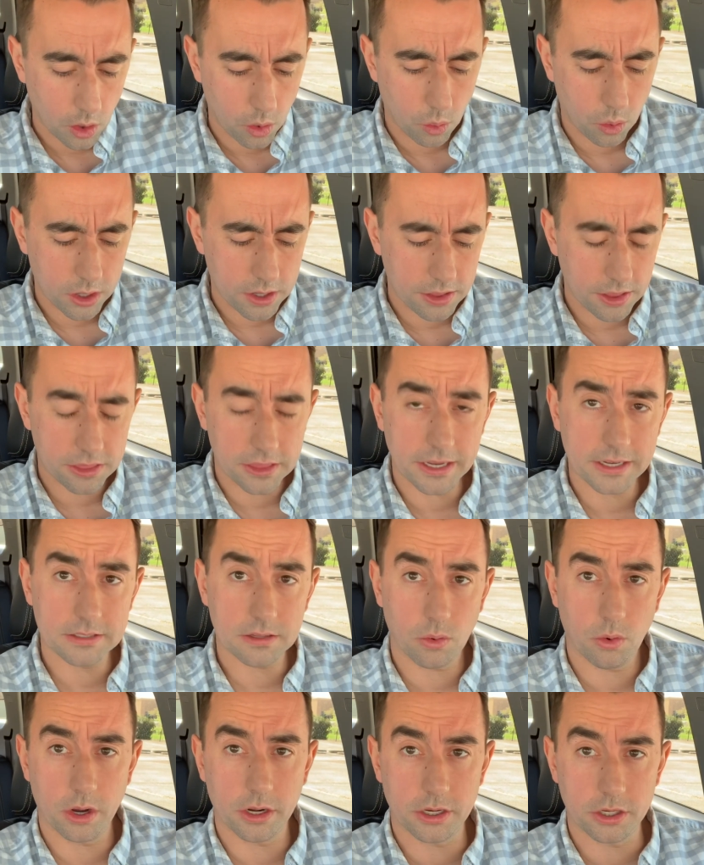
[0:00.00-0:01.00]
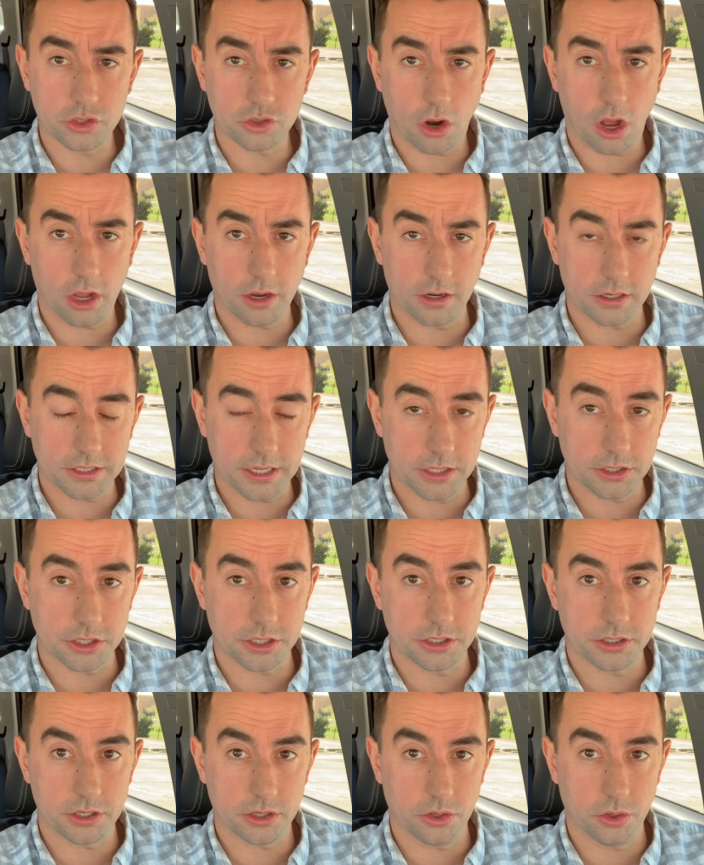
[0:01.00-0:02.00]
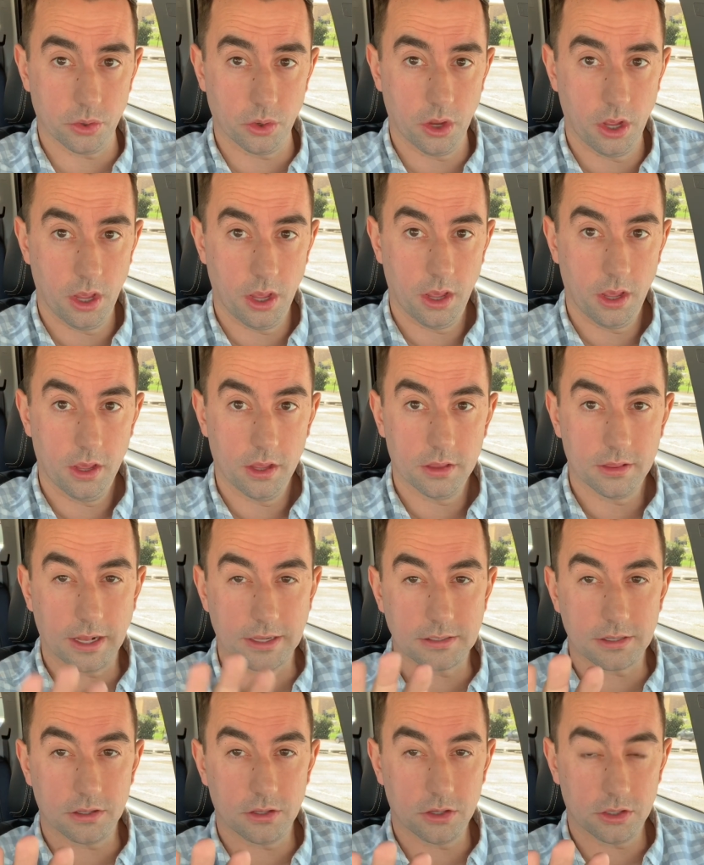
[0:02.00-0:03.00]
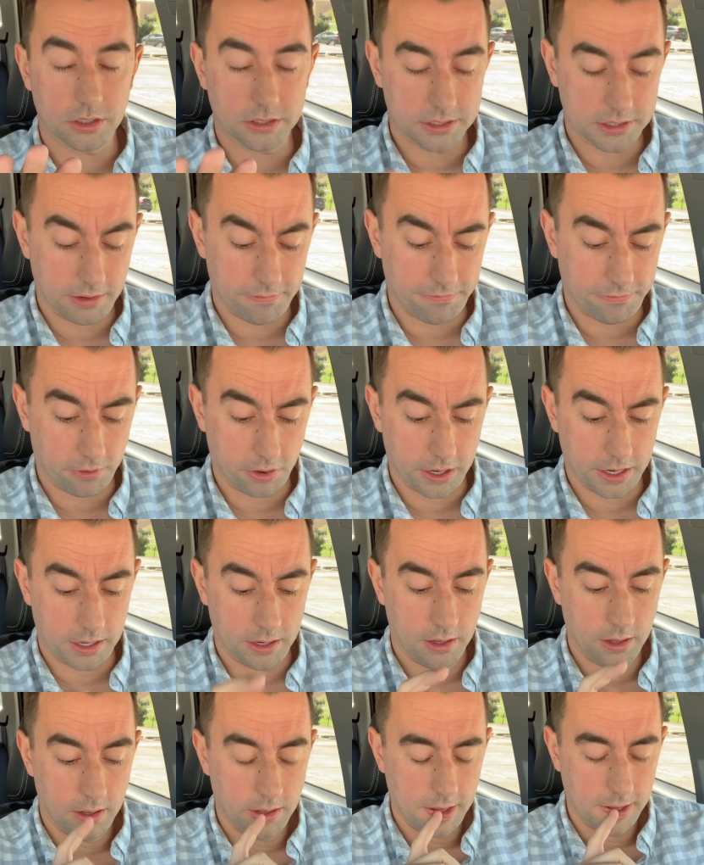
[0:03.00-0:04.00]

One of the things I wanted to draw your attention to that's a little different